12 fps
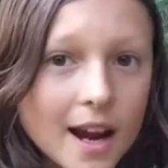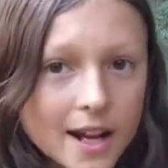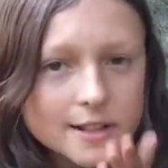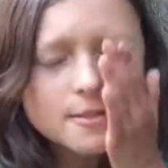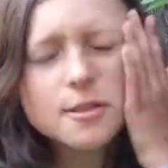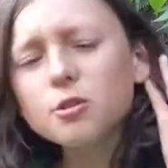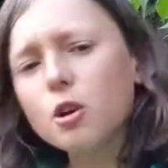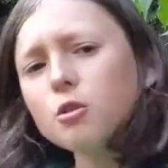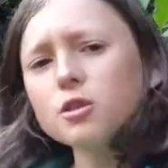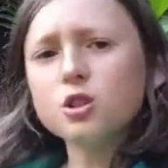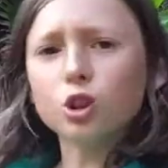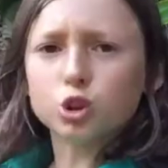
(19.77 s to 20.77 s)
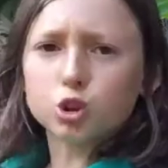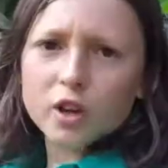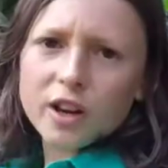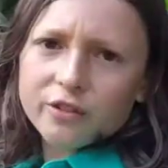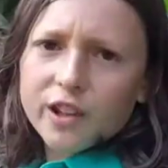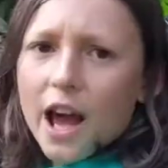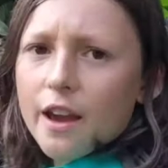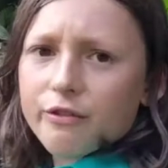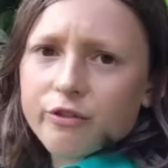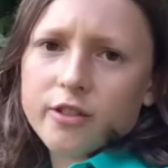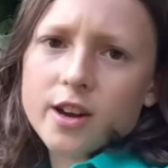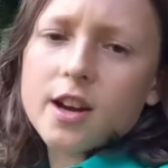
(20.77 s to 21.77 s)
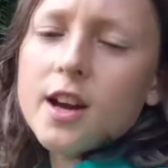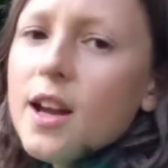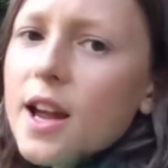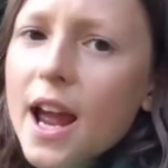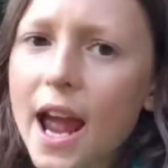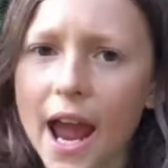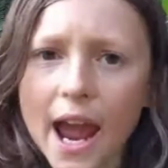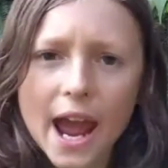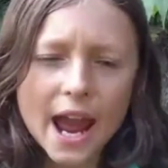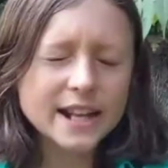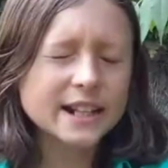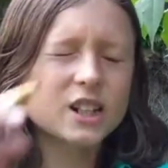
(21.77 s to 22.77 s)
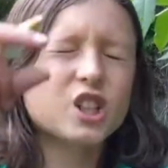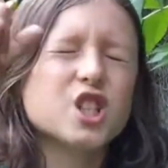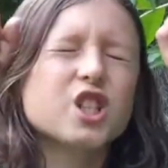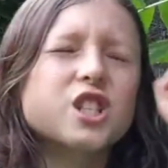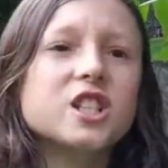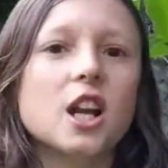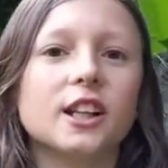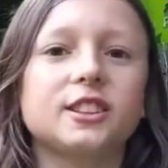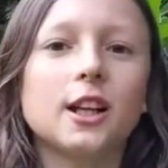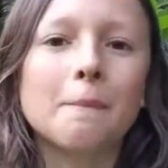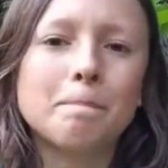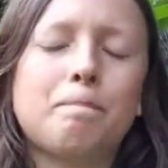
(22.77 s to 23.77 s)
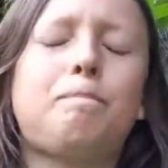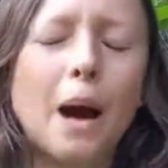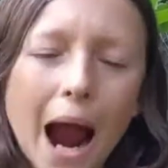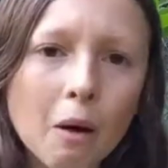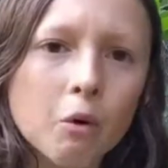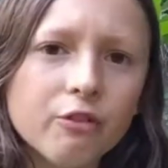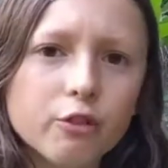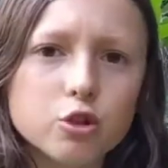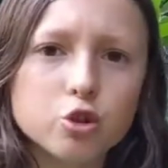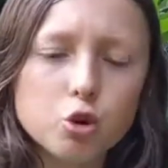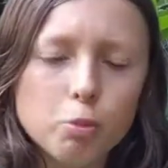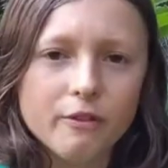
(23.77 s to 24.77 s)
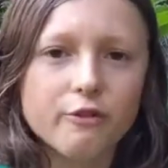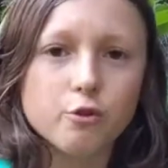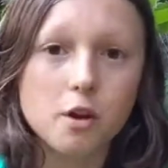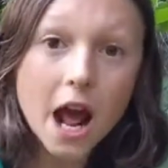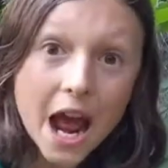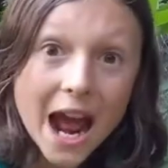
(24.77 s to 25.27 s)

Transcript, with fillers: It's also known as the tree of life, and it's just such a powerful superfood.